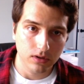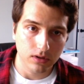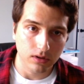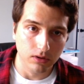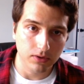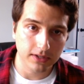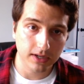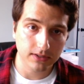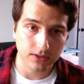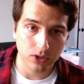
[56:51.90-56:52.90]
Lunatic
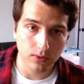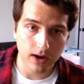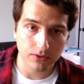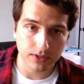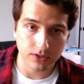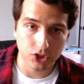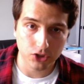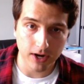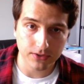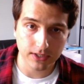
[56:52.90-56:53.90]
says, "Who else is
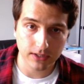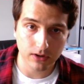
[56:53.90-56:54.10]
stressing